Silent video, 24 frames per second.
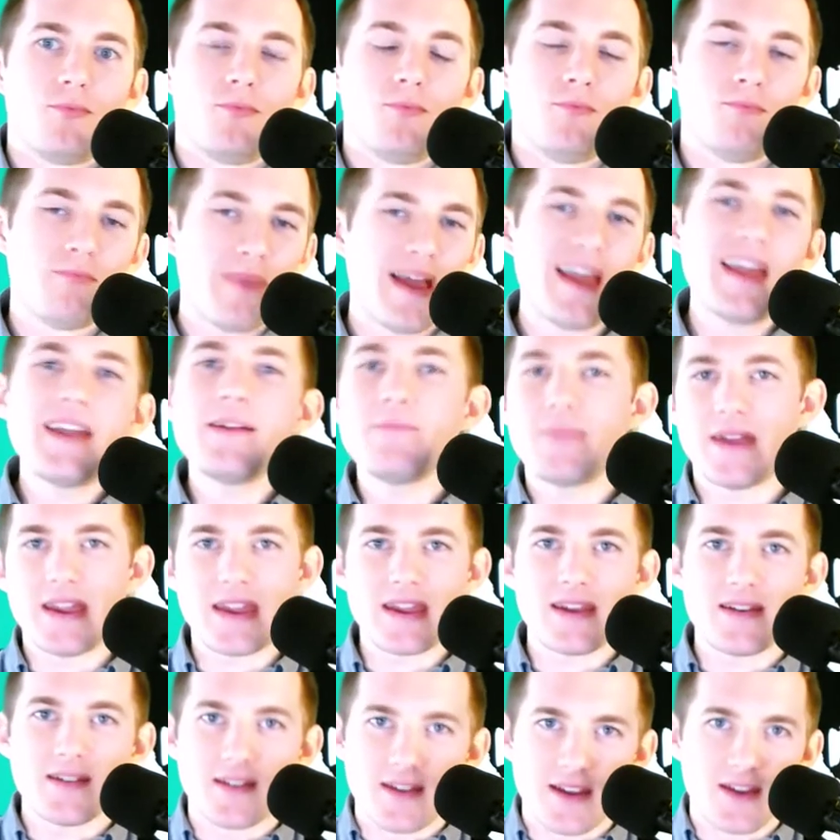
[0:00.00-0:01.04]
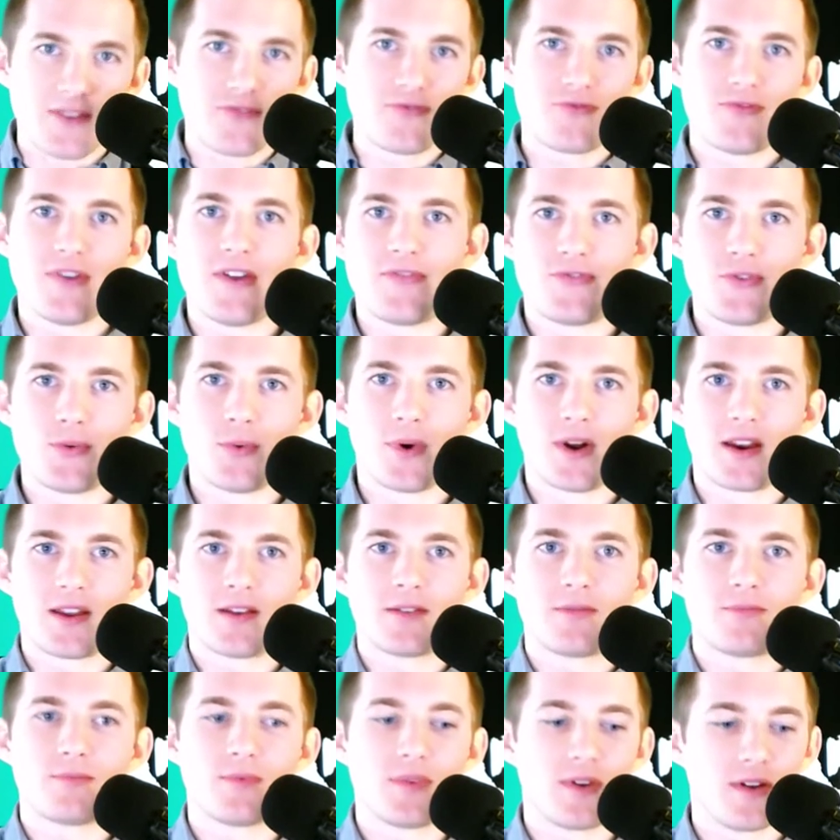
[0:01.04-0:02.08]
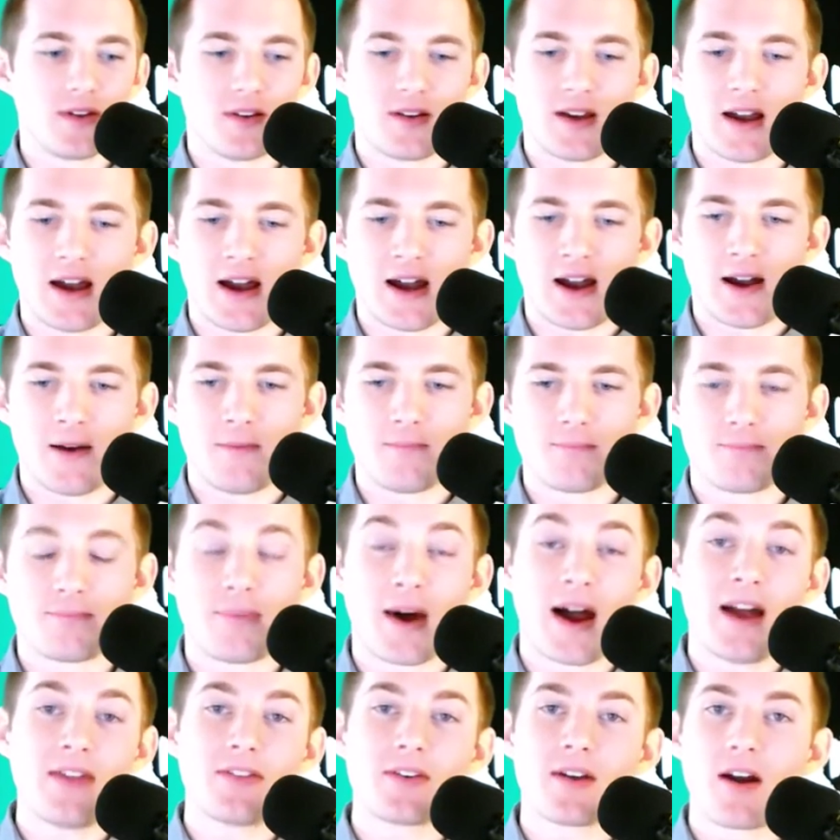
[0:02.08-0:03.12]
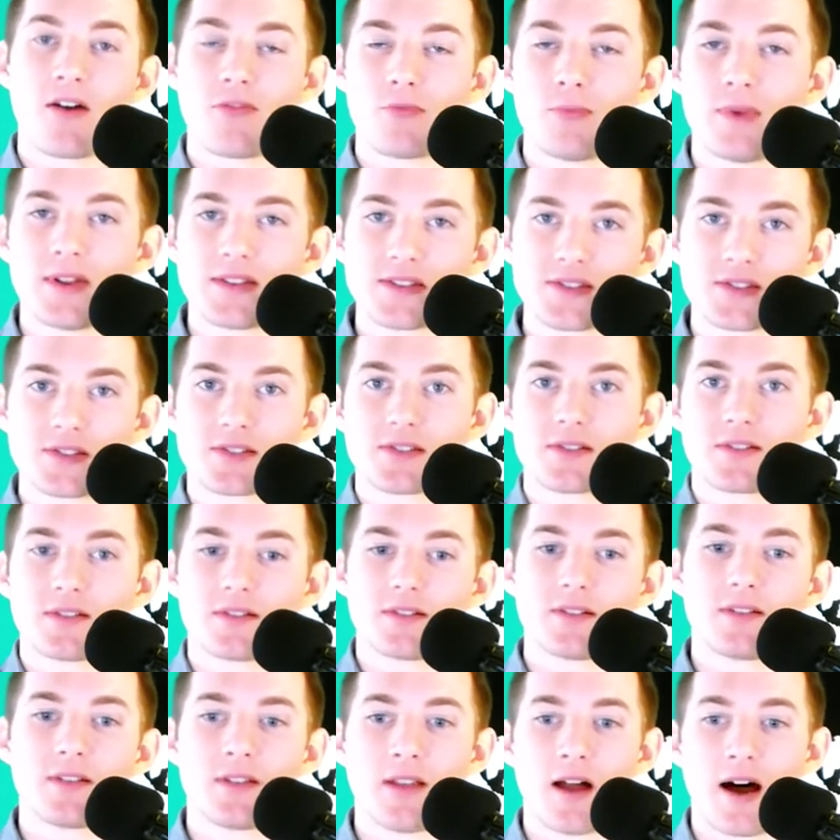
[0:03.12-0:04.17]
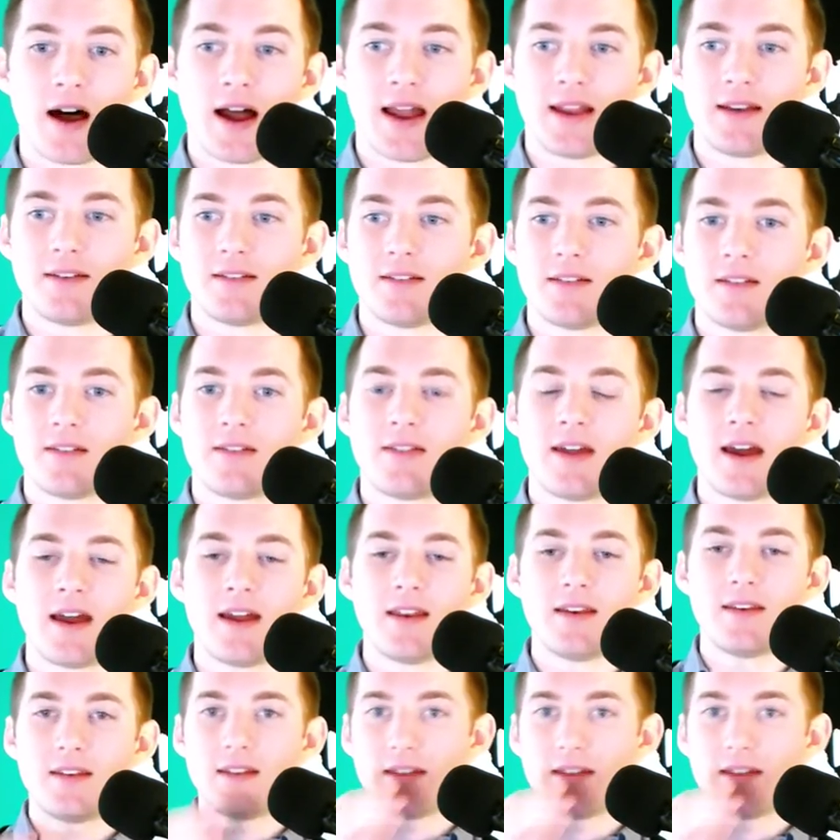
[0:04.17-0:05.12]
maybe, if, if you want to um, buy the government's line that